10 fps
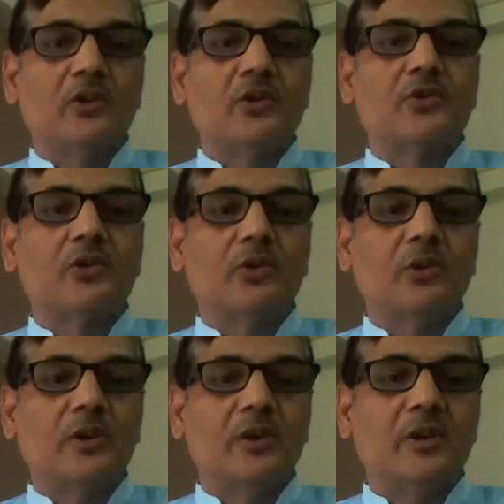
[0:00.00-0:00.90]
So
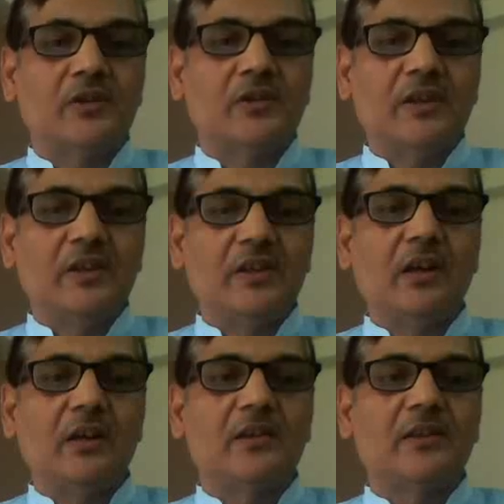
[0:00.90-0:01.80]
it is a
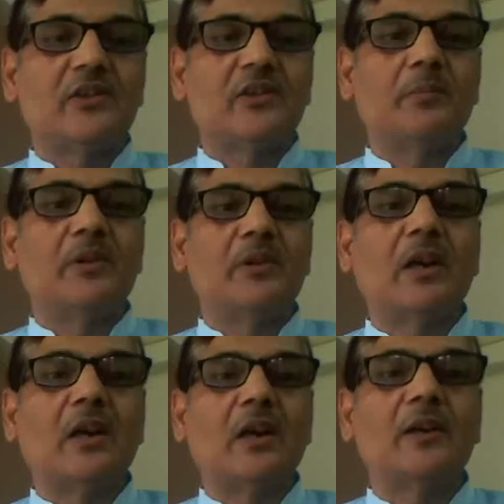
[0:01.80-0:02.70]
skeletal system
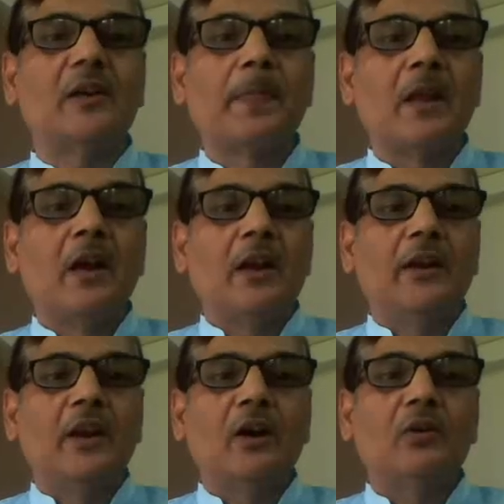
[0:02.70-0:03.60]
disorder.
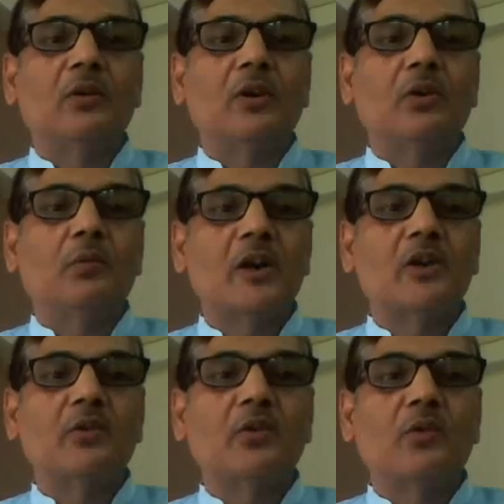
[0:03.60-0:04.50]
Now,
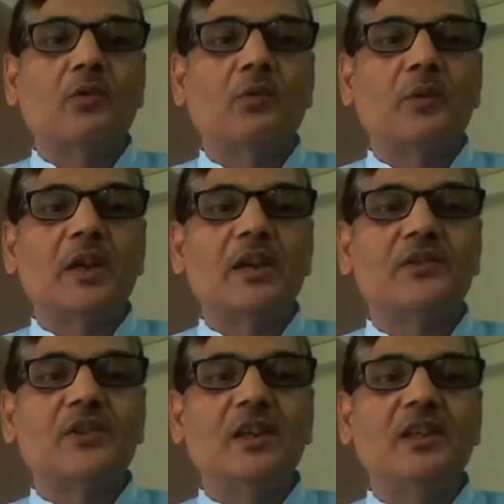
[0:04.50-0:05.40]
what we can
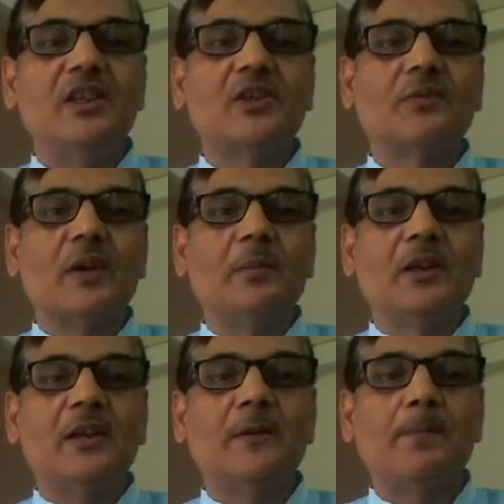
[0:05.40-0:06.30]
see in this
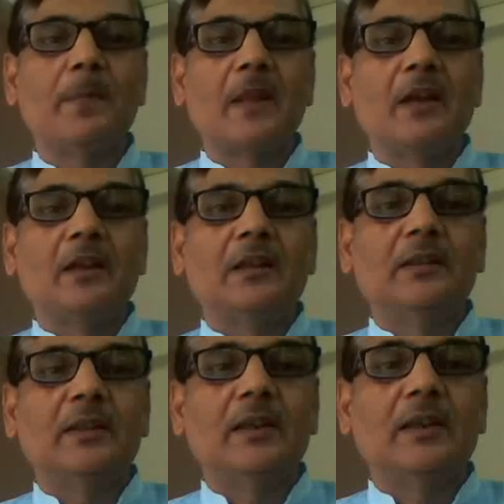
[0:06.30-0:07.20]
family,
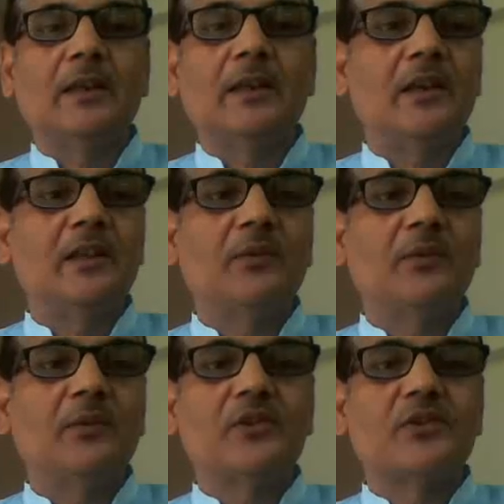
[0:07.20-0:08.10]
that in the
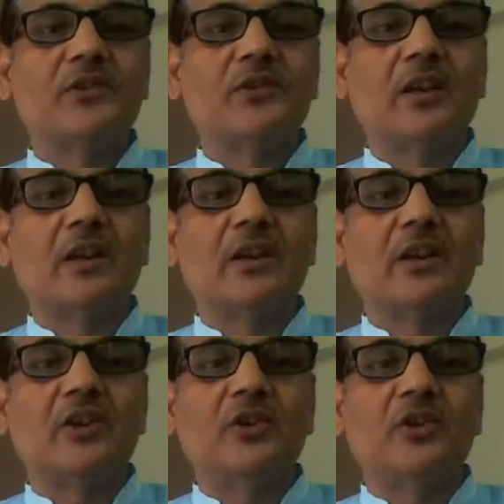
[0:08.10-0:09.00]
first
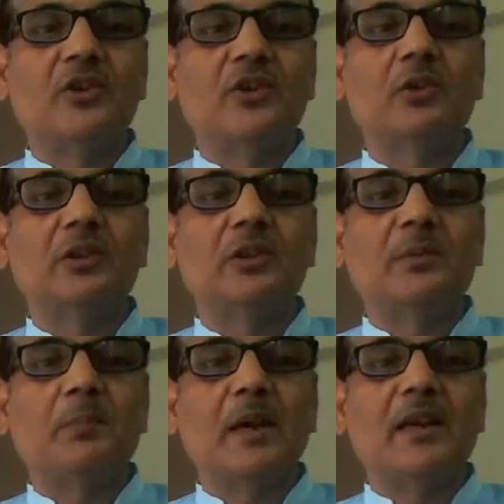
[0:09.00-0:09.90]
generation, you know,
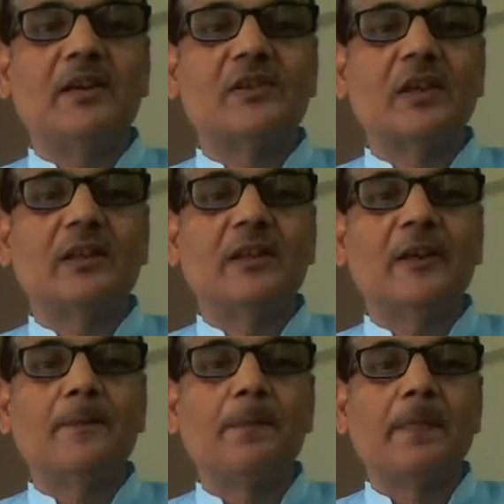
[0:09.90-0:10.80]
the parents are there,